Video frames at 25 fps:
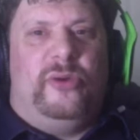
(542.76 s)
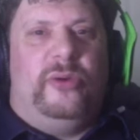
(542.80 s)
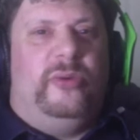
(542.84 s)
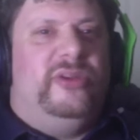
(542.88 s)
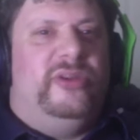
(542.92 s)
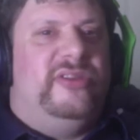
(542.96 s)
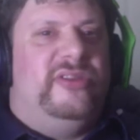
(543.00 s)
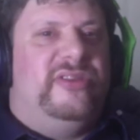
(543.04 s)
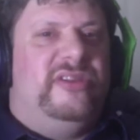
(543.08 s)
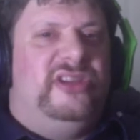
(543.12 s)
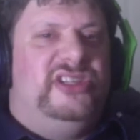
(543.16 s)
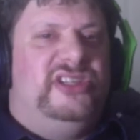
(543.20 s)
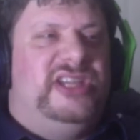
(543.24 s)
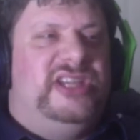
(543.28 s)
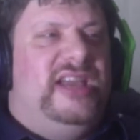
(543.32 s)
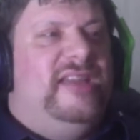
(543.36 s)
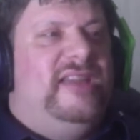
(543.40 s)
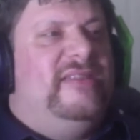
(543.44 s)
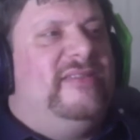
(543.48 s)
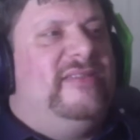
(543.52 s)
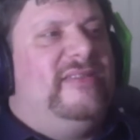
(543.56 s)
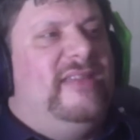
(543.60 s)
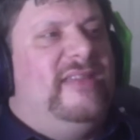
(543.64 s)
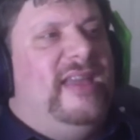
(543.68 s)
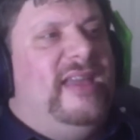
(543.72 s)

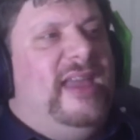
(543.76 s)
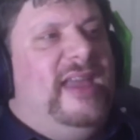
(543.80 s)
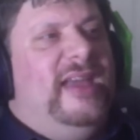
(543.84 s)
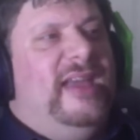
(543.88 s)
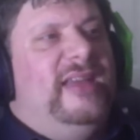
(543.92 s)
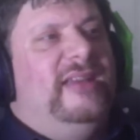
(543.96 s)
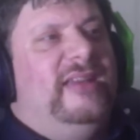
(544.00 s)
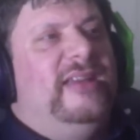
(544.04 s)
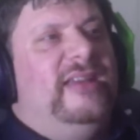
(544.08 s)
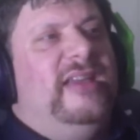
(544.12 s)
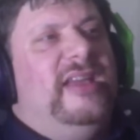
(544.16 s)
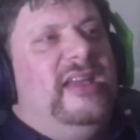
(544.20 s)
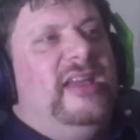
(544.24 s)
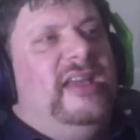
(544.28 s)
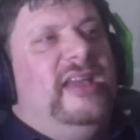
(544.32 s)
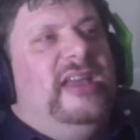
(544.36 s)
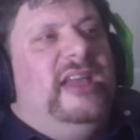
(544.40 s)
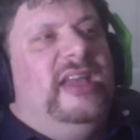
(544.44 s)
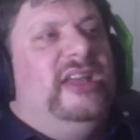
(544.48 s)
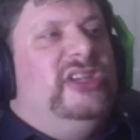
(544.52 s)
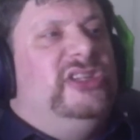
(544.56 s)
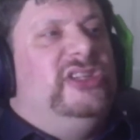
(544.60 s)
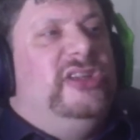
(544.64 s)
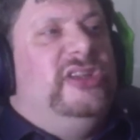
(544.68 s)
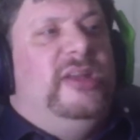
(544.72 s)
suggest, and
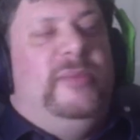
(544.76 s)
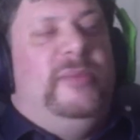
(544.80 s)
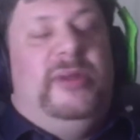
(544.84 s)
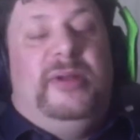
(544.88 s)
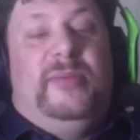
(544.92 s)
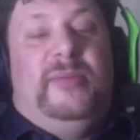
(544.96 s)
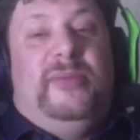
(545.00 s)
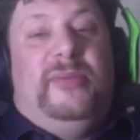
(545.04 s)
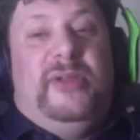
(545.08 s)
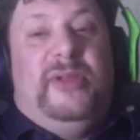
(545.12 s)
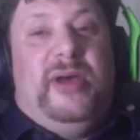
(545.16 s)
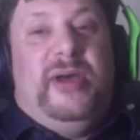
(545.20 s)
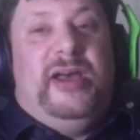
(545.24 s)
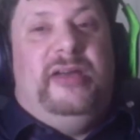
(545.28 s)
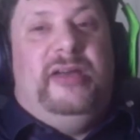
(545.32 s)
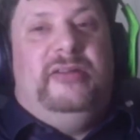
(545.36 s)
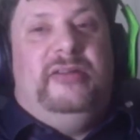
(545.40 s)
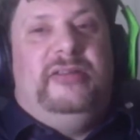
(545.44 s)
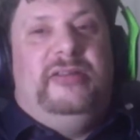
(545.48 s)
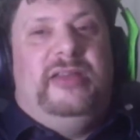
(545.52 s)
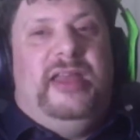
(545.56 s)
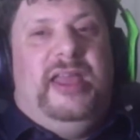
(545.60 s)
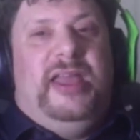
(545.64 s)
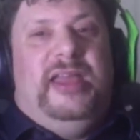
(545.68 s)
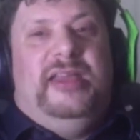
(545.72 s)
it should have been a blowout,
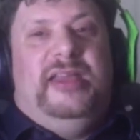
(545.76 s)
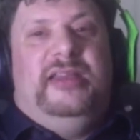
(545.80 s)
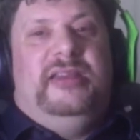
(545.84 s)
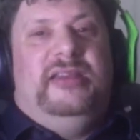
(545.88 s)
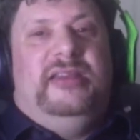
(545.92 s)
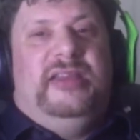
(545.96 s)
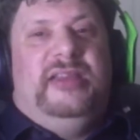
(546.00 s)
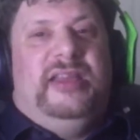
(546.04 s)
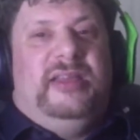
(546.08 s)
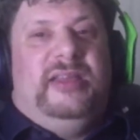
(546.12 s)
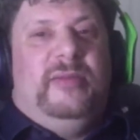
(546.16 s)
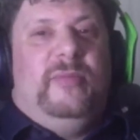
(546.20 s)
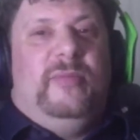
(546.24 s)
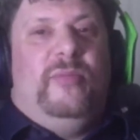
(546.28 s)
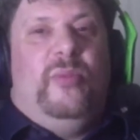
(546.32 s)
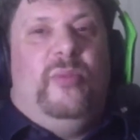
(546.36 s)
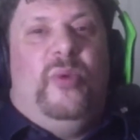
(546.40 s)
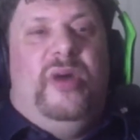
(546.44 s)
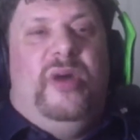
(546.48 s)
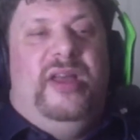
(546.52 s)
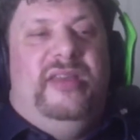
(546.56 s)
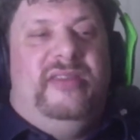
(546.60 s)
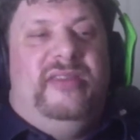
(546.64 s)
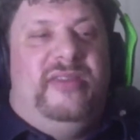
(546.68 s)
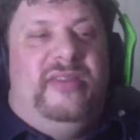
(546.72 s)
and it
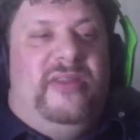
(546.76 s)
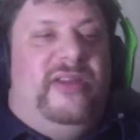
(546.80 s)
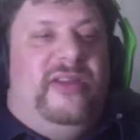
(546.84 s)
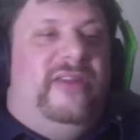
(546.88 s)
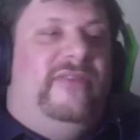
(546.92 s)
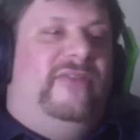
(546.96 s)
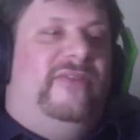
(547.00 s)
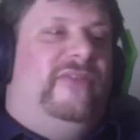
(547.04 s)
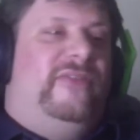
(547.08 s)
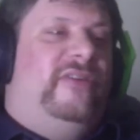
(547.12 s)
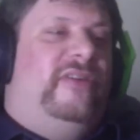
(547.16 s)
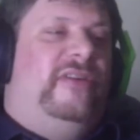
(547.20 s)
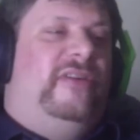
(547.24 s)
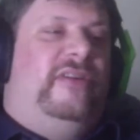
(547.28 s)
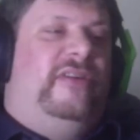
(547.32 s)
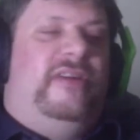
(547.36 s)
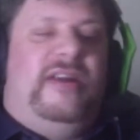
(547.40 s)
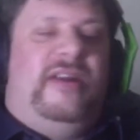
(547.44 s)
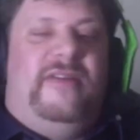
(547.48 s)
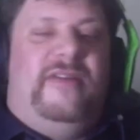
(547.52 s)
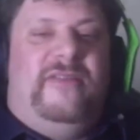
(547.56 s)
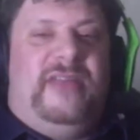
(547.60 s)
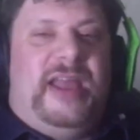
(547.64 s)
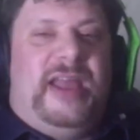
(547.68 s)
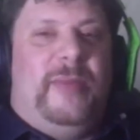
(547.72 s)
was there for a
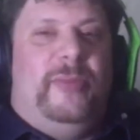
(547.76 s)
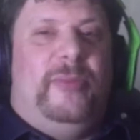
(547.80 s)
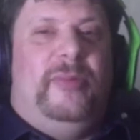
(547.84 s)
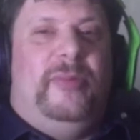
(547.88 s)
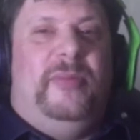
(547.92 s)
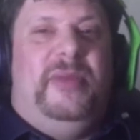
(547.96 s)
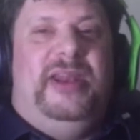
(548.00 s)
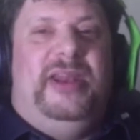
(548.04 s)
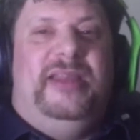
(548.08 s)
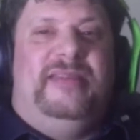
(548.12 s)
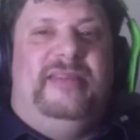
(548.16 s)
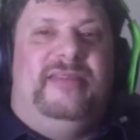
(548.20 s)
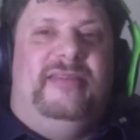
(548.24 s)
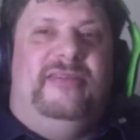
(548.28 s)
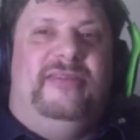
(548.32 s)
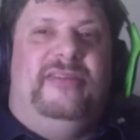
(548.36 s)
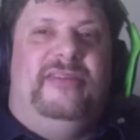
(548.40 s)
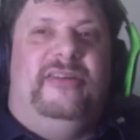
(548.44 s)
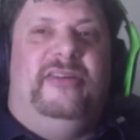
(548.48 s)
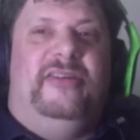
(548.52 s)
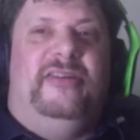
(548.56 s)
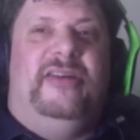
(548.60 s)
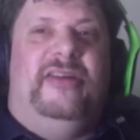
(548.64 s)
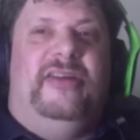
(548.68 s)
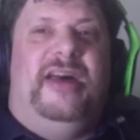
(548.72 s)
couple minutes
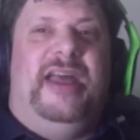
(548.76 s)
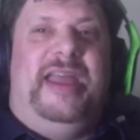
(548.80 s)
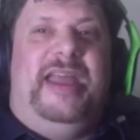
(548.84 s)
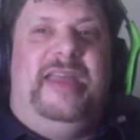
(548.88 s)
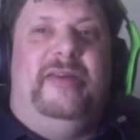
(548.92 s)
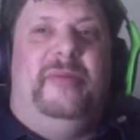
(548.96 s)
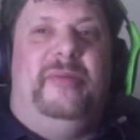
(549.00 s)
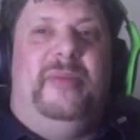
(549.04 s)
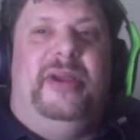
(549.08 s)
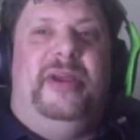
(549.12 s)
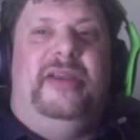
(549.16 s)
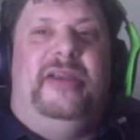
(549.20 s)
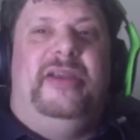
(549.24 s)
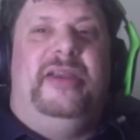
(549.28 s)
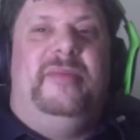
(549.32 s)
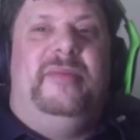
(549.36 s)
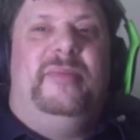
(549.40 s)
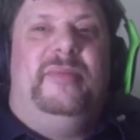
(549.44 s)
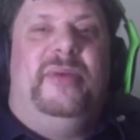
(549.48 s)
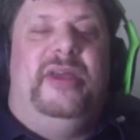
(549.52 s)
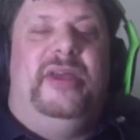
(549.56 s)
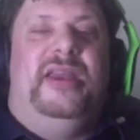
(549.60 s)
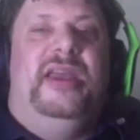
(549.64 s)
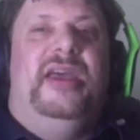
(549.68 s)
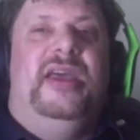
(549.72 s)
until a Hail Mary,
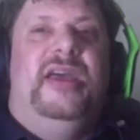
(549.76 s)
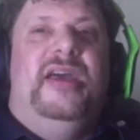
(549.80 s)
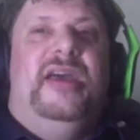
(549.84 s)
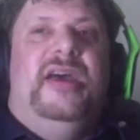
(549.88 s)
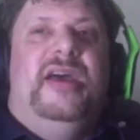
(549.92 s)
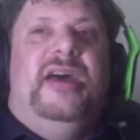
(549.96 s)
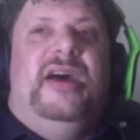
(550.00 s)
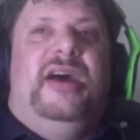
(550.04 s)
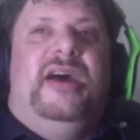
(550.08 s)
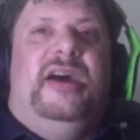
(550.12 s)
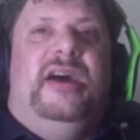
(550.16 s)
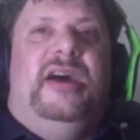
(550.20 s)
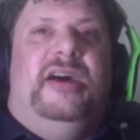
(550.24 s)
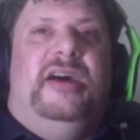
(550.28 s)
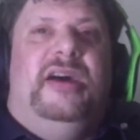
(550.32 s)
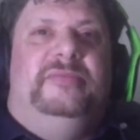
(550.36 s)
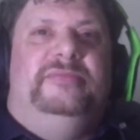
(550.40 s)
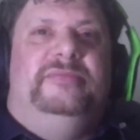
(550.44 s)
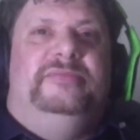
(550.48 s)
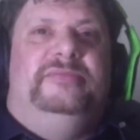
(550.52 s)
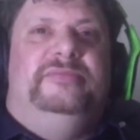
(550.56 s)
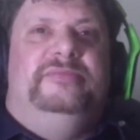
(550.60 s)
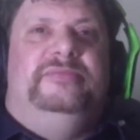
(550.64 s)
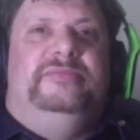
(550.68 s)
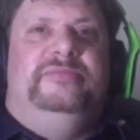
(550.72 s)
but
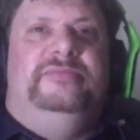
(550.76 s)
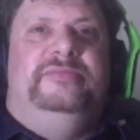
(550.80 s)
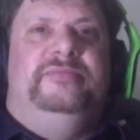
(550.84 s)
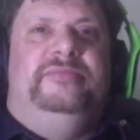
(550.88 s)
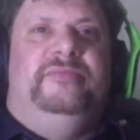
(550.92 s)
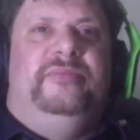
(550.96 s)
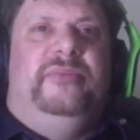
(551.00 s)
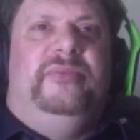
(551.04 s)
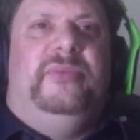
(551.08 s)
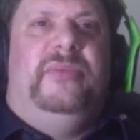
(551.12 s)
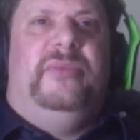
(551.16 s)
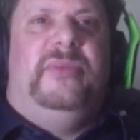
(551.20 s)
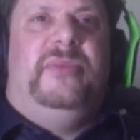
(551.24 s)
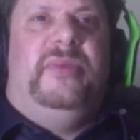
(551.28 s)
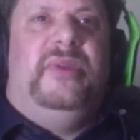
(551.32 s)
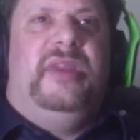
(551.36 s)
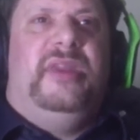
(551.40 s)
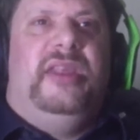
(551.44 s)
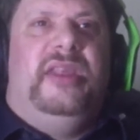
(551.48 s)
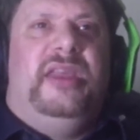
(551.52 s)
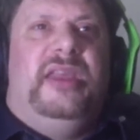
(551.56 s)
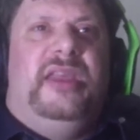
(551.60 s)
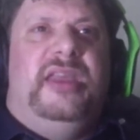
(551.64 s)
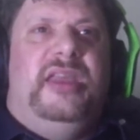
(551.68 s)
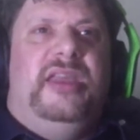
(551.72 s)
the
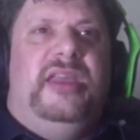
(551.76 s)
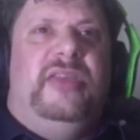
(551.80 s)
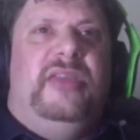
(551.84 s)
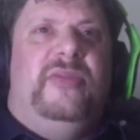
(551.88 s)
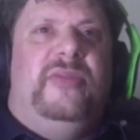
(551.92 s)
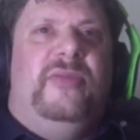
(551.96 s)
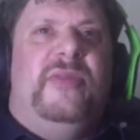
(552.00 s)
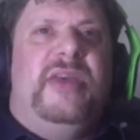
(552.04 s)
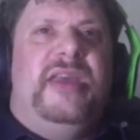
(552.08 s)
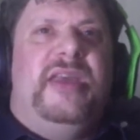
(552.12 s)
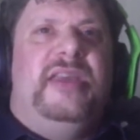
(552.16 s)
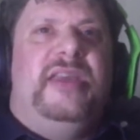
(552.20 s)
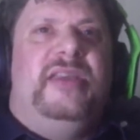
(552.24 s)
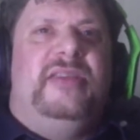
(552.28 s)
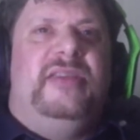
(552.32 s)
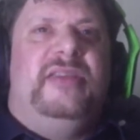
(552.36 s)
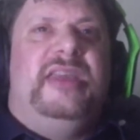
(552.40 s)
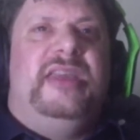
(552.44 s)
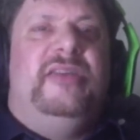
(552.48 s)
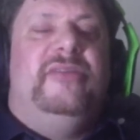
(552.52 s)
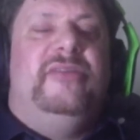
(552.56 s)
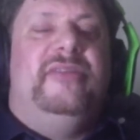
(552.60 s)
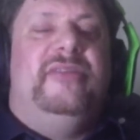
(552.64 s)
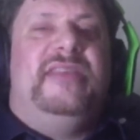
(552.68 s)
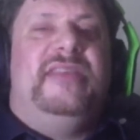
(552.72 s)

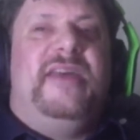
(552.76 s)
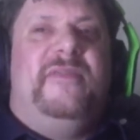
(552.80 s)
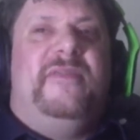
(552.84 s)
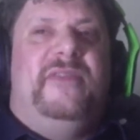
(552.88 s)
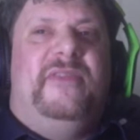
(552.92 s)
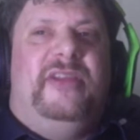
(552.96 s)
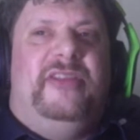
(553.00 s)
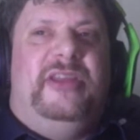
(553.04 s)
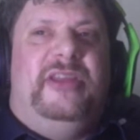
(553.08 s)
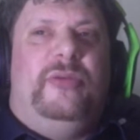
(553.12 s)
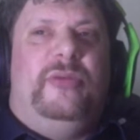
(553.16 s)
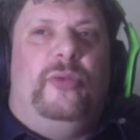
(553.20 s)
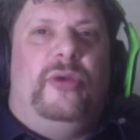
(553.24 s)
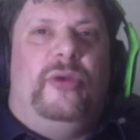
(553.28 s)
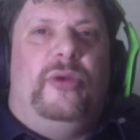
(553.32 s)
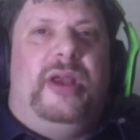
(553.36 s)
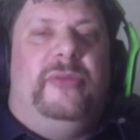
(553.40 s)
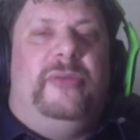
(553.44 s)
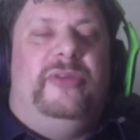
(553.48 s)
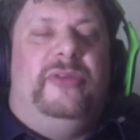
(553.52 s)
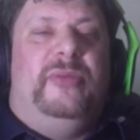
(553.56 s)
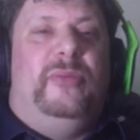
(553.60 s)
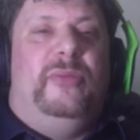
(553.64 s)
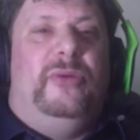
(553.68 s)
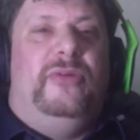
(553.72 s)
Eagles definitely were able
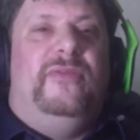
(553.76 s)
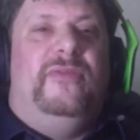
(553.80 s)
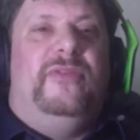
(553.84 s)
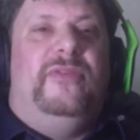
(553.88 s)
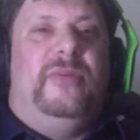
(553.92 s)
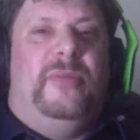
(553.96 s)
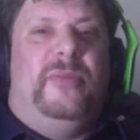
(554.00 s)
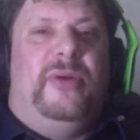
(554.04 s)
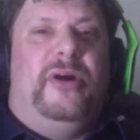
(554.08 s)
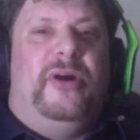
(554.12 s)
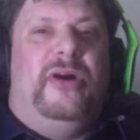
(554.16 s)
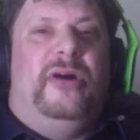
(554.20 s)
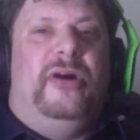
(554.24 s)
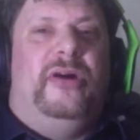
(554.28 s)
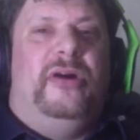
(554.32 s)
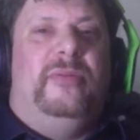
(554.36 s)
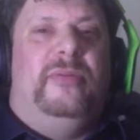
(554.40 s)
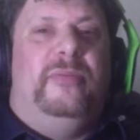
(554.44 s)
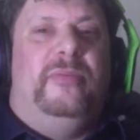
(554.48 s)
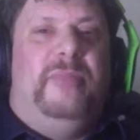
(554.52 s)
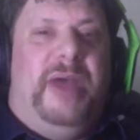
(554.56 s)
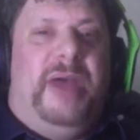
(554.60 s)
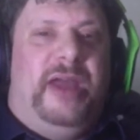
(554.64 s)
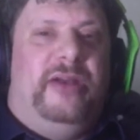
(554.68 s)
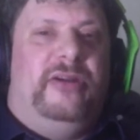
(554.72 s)
to move the ball
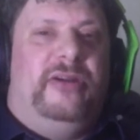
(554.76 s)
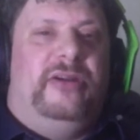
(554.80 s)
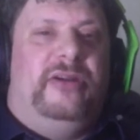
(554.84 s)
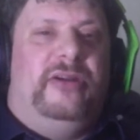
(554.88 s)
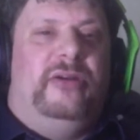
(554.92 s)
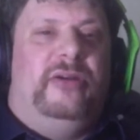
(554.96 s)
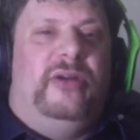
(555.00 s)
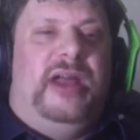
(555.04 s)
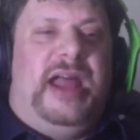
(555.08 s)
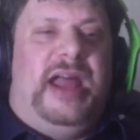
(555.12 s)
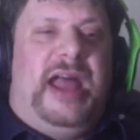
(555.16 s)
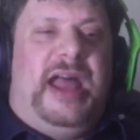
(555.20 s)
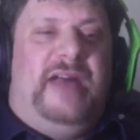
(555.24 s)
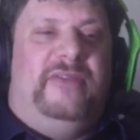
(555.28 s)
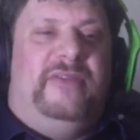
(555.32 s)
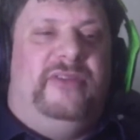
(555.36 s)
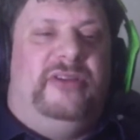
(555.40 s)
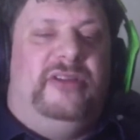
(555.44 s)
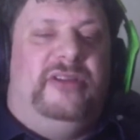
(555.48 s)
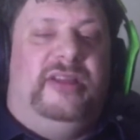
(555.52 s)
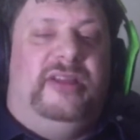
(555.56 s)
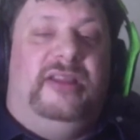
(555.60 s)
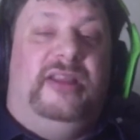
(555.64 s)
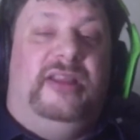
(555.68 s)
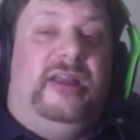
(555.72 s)
better after
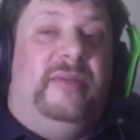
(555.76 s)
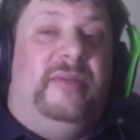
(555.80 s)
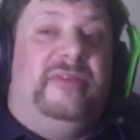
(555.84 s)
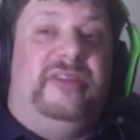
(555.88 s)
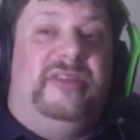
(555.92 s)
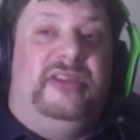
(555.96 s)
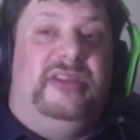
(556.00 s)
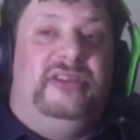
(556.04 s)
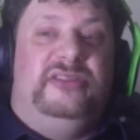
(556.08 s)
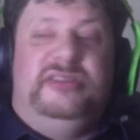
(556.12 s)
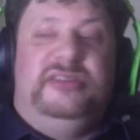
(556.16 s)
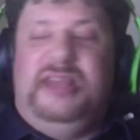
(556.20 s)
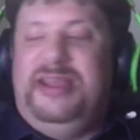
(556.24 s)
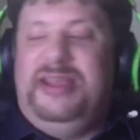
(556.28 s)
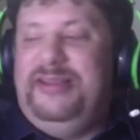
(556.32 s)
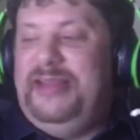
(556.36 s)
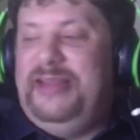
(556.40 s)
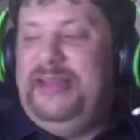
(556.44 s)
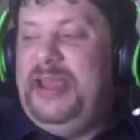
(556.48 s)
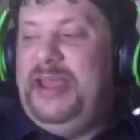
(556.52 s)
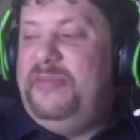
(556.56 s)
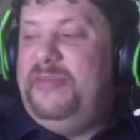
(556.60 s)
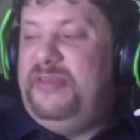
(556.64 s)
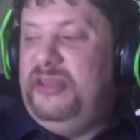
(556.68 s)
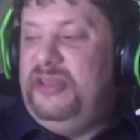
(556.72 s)
Dunlap's
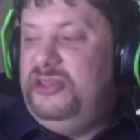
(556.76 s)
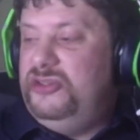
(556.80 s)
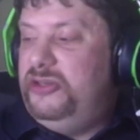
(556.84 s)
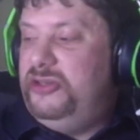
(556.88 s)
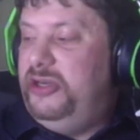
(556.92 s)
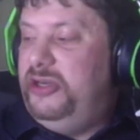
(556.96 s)
injury.